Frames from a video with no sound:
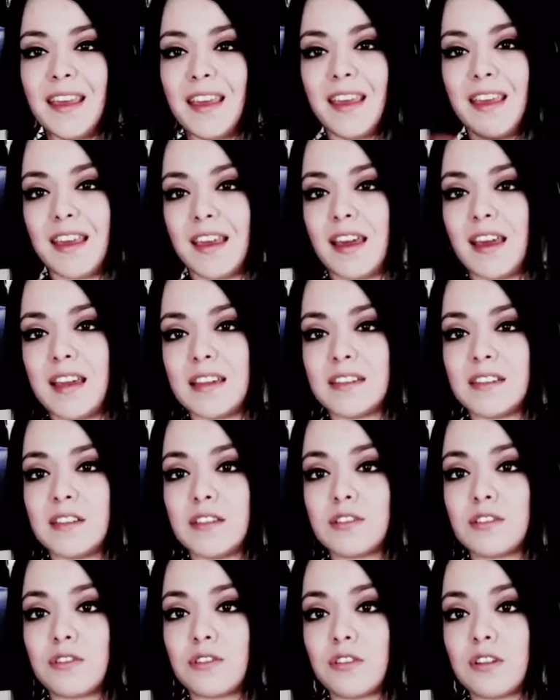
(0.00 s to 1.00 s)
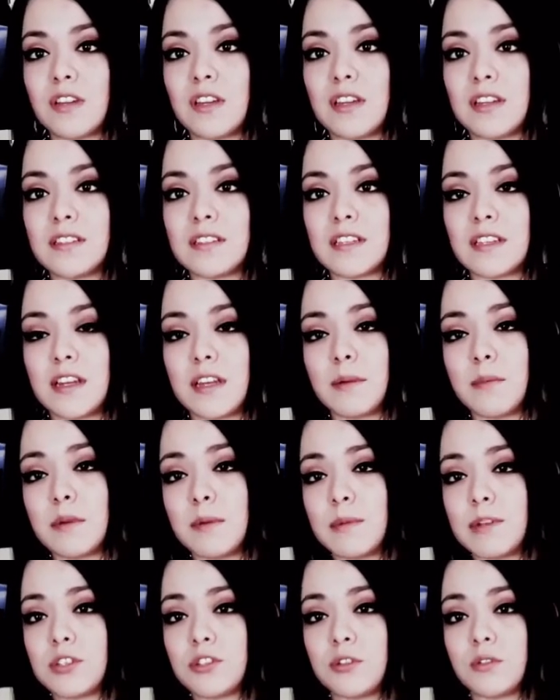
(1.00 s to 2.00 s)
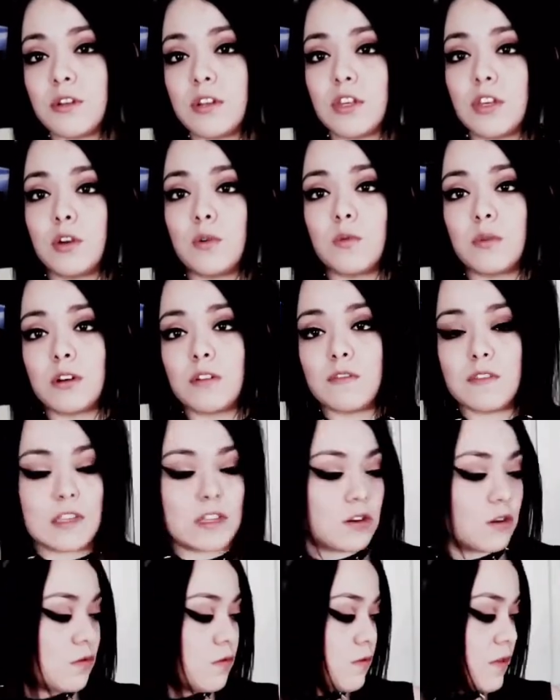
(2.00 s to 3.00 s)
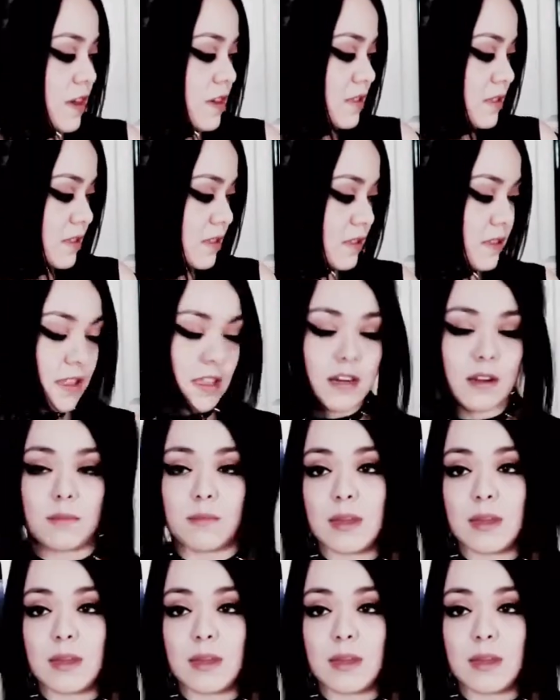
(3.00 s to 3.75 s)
Hey guys, it's Curry, and today I'm going to be showing you one of the new vests that I